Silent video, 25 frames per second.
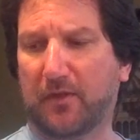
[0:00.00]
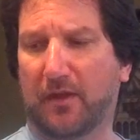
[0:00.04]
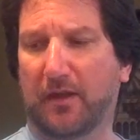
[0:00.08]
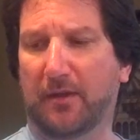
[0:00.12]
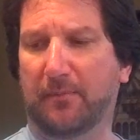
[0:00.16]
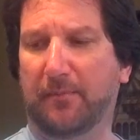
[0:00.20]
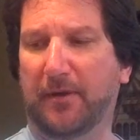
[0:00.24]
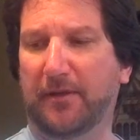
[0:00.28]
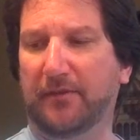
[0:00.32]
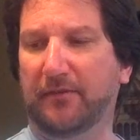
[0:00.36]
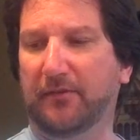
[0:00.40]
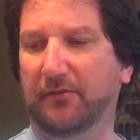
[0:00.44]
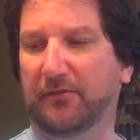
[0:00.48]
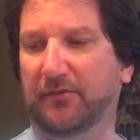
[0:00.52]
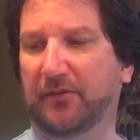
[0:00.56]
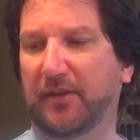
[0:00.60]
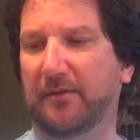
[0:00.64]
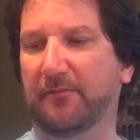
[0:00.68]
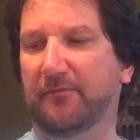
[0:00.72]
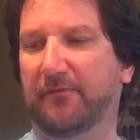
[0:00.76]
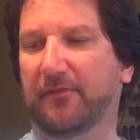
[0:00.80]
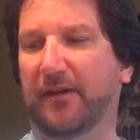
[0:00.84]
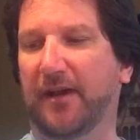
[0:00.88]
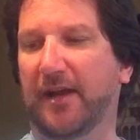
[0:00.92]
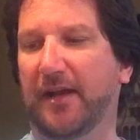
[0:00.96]
up on those
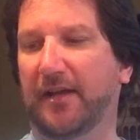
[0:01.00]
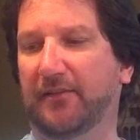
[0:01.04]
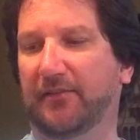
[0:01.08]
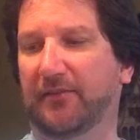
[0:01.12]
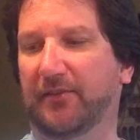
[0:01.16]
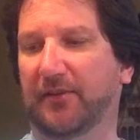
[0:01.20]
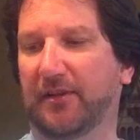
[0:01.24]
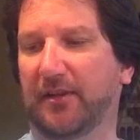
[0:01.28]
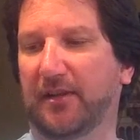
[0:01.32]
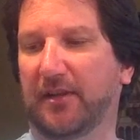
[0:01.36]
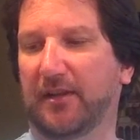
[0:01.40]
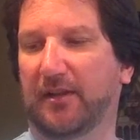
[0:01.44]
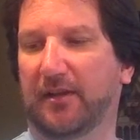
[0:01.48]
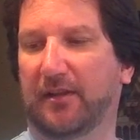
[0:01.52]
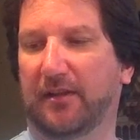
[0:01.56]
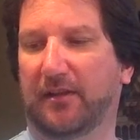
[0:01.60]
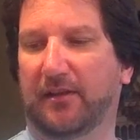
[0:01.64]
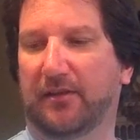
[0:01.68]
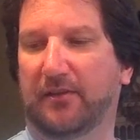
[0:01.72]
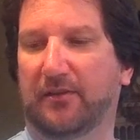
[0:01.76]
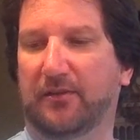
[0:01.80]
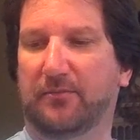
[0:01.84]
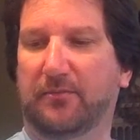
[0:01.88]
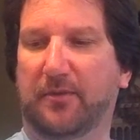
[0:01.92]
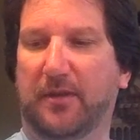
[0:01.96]
same flats,
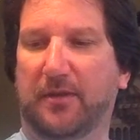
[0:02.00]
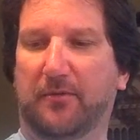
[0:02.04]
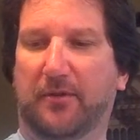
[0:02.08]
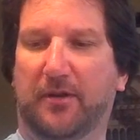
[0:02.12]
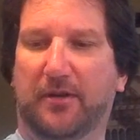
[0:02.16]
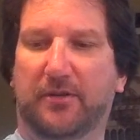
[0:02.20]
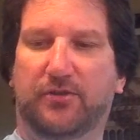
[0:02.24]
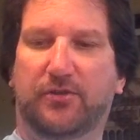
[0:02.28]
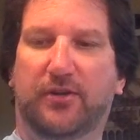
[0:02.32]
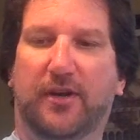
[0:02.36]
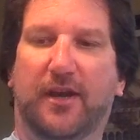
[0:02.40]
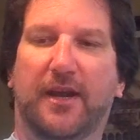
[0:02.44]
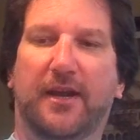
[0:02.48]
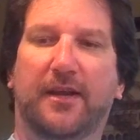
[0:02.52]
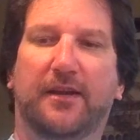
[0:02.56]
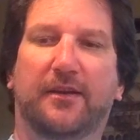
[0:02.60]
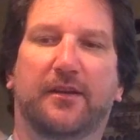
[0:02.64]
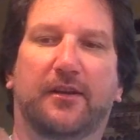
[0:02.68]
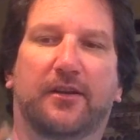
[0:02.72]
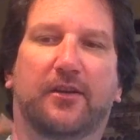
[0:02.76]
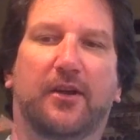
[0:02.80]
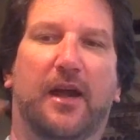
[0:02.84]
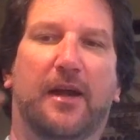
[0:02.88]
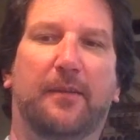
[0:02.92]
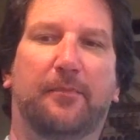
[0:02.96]
you may want to try
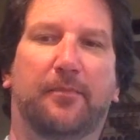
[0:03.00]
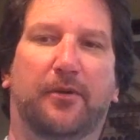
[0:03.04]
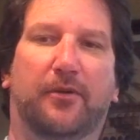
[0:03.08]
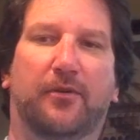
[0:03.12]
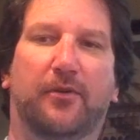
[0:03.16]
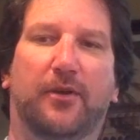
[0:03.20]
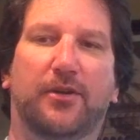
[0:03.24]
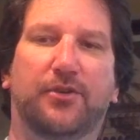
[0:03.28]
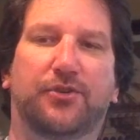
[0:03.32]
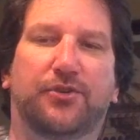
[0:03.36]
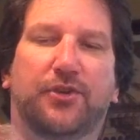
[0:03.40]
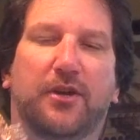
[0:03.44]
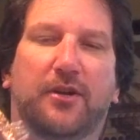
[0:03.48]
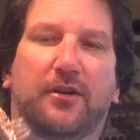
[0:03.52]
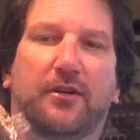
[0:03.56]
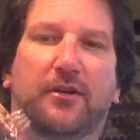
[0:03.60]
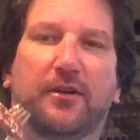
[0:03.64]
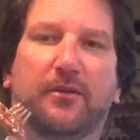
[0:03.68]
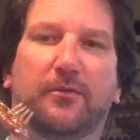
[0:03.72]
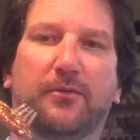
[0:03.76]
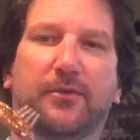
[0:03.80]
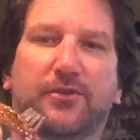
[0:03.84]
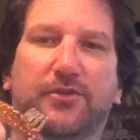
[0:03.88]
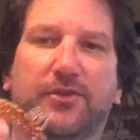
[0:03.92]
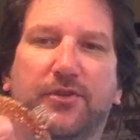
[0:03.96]
the copper crush
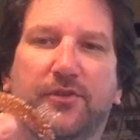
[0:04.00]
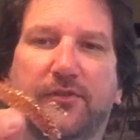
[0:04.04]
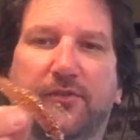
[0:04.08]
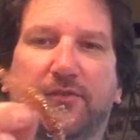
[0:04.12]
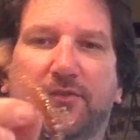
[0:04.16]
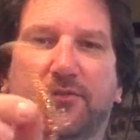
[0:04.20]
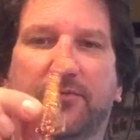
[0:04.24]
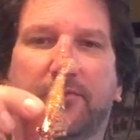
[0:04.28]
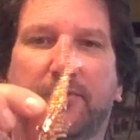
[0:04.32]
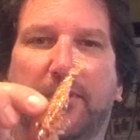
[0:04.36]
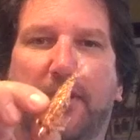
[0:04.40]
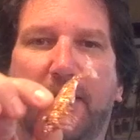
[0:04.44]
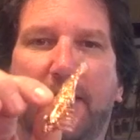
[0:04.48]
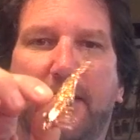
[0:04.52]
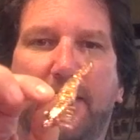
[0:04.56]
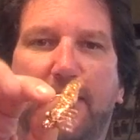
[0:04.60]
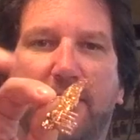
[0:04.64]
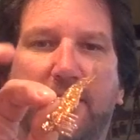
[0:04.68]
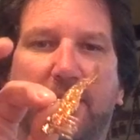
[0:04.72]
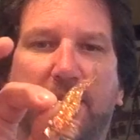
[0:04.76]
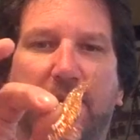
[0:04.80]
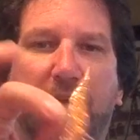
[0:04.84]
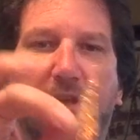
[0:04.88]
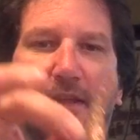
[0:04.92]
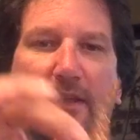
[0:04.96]
color, which is right
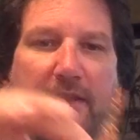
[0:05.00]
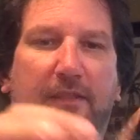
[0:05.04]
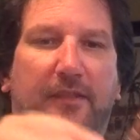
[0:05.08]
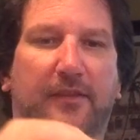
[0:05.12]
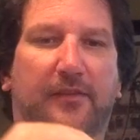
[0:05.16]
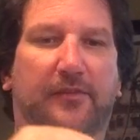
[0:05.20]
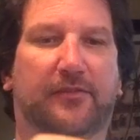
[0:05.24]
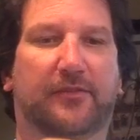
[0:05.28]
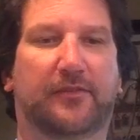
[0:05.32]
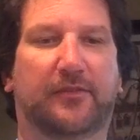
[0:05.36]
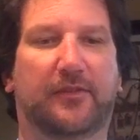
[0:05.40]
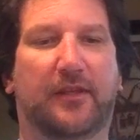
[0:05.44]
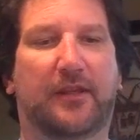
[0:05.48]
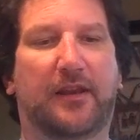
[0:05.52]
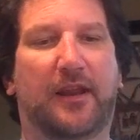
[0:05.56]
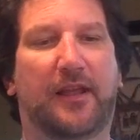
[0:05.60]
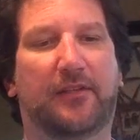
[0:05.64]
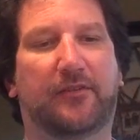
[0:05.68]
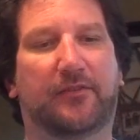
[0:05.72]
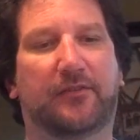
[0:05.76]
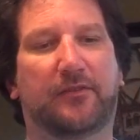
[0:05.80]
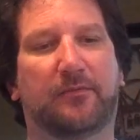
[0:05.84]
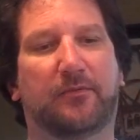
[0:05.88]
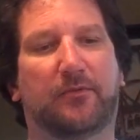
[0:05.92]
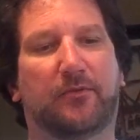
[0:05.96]
here. And this, it
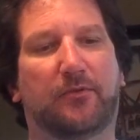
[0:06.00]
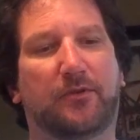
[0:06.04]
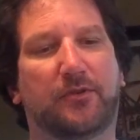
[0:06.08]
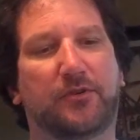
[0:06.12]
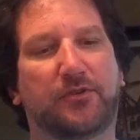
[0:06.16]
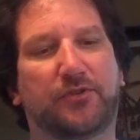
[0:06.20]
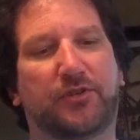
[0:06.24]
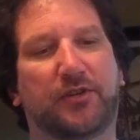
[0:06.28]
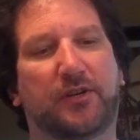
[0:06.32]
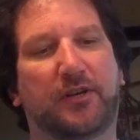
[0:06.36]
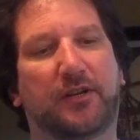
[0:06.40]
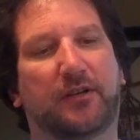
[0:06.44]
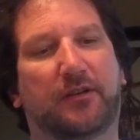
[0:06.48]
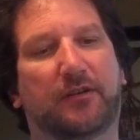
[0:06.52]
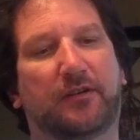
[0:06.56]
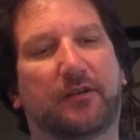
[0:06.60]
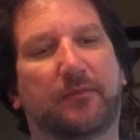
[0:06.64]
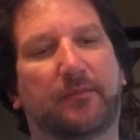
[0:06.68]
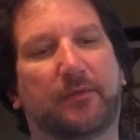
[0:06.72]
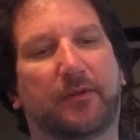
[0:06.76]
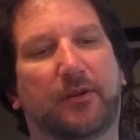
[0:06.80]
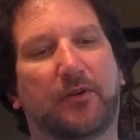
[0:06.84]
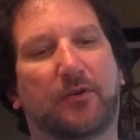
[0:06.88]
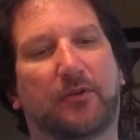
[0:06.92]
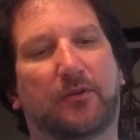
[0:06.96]
has a little orange in it, a
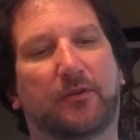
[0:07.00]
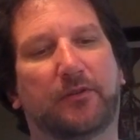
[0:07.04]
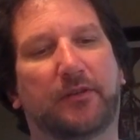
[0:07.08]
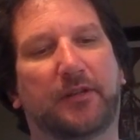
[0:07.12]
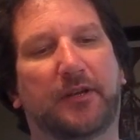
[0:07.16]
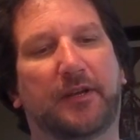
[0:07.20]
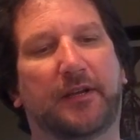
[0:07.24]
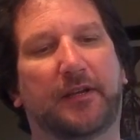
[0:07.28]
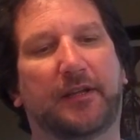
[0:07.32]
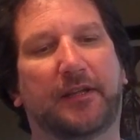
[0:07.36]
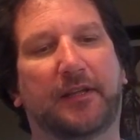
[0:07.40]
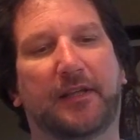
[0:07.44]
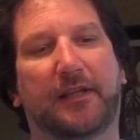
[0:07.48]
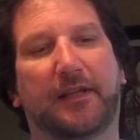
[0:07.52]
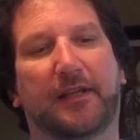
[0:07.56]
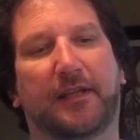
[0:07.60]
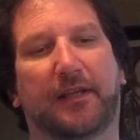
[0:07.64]
little bit gold in it.